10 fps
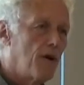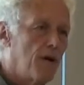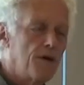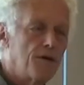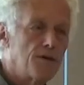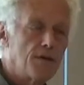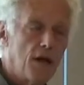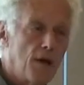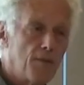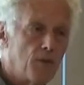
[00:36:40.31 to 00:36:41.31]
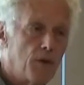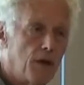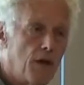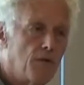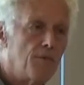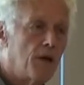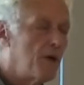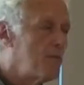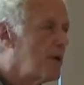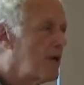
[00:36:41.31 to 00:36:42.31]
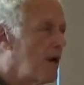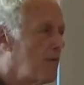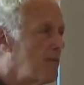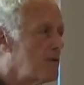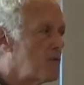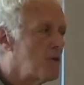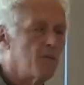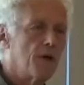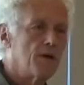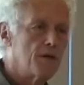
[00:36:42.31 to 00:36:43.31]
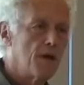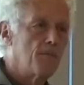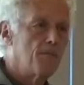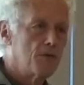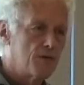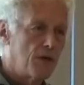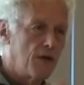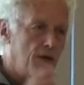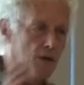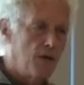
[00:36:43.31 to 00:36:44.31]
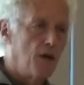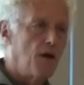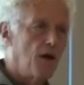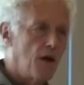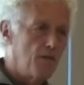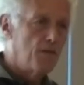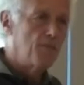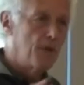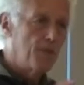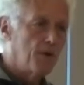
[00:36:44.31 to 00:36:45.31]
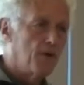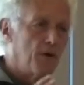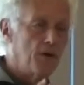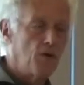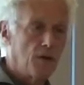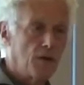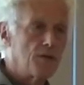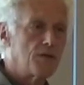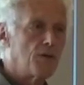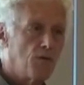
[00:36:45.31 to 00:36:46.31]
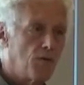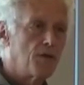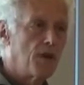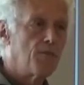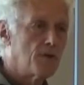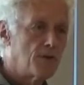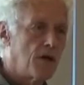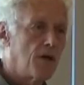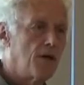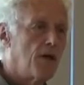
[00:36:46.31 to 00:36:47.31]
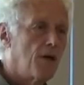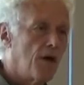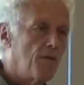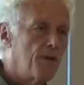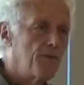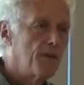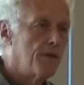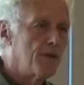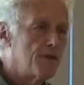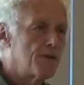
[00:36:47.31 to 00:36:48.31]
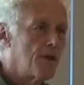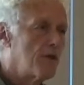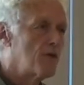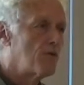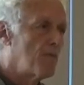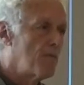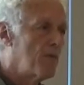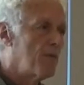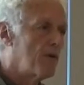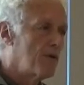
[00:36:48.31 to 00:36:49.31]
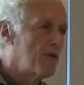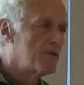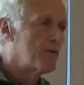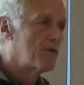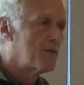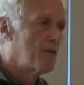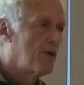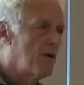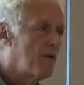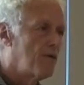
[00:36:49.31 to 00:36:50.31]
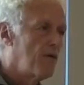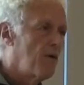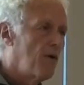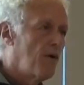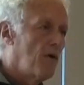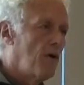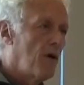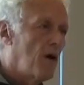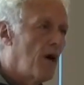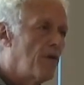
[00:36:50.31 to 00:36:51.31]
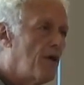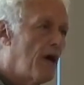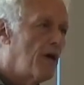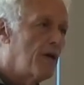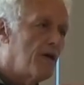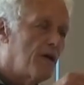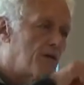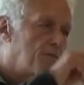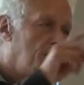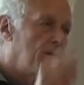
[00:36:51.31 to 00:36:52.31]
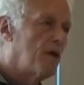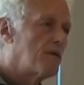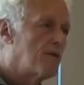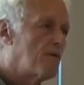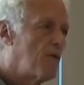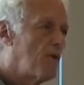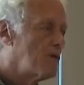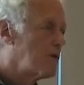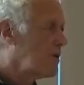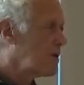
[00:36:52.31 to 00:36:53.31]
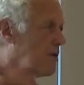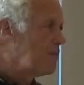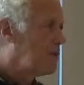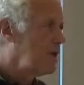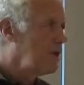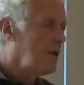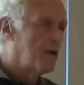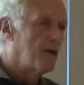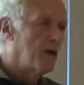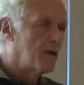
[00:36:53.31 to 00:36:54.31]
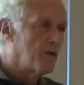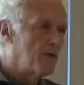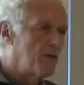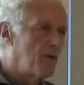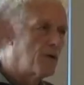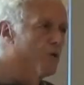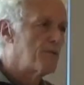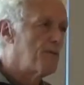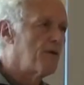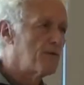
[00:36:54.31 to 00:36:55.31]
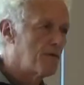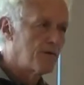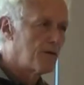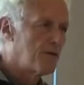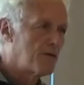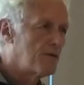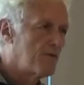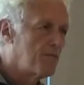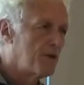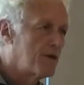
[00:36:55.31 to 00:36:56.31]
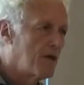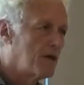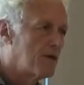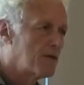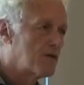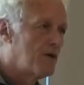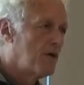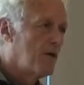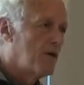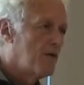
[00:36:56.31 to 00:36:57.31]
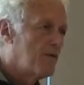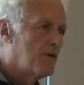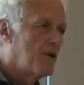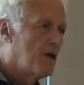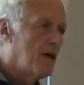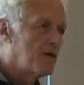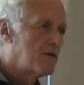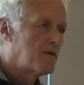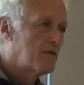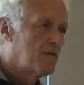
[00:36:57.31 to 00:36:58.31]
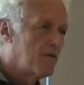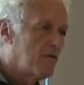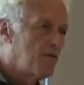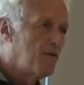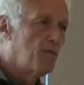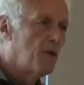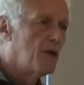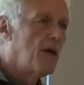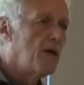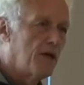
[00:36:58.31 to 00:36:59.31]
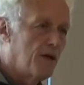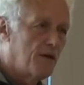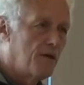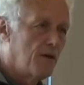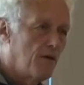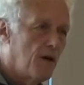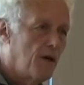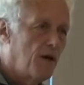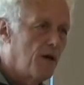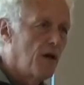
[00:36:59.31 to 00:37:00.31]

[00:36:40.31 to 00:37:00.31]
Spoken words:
It doesn't happen with everybody, but it happens with about 10% of the people, or at least 10% of people in these studies remember this experience. And that experience, of course, is completely connected to what the spiritual traditions have been telling us for the last few millennia, right?